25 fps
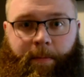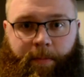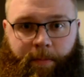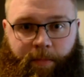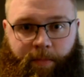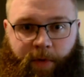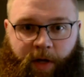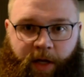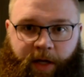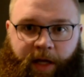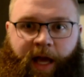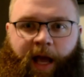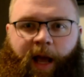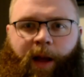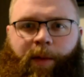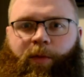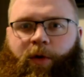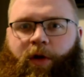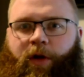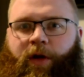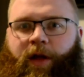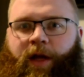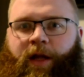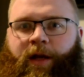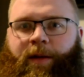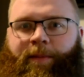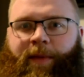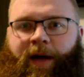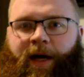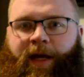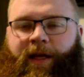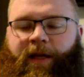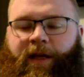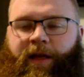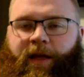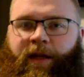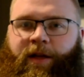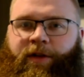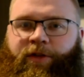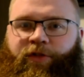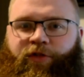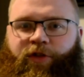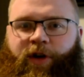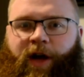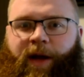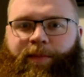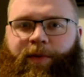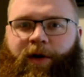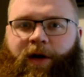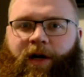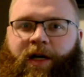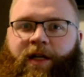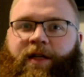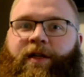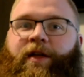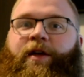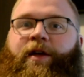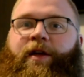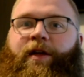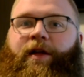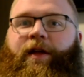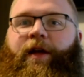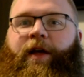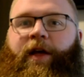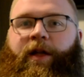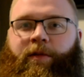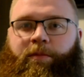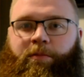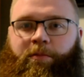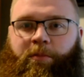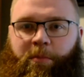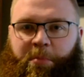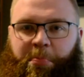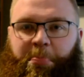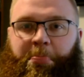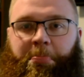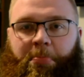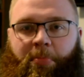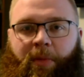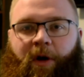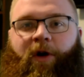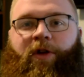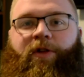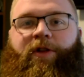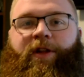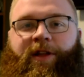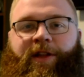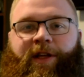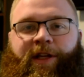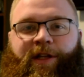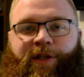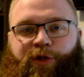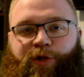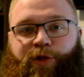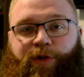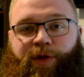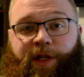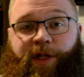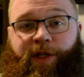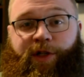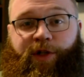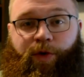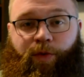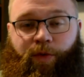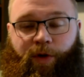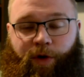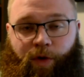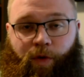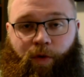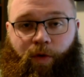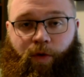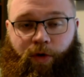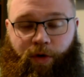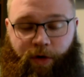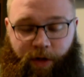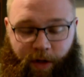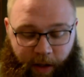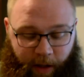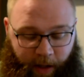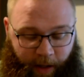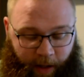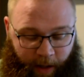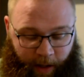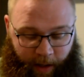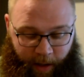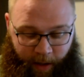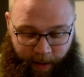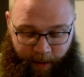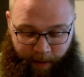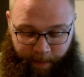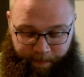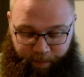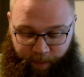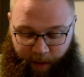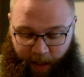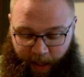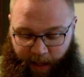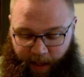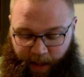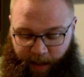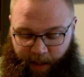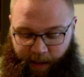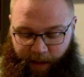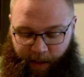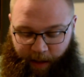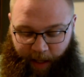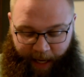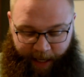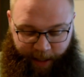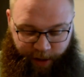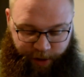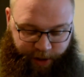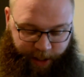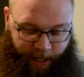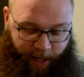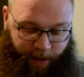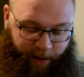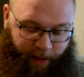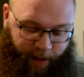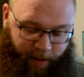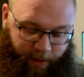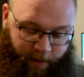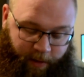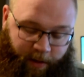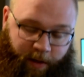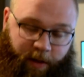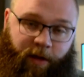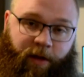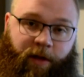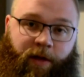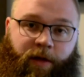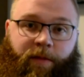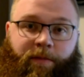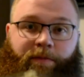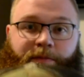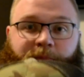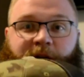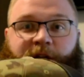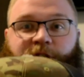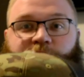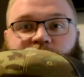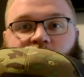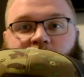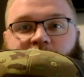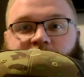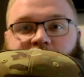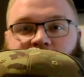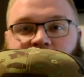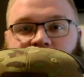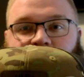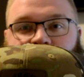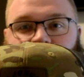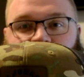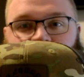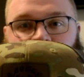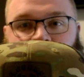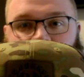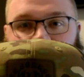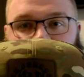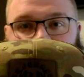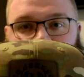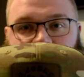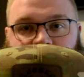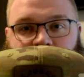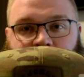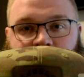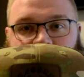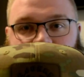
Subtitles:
a camera and a mic and a tripod and all the things you need to record. And last shout out, Big Johnson Outdoors.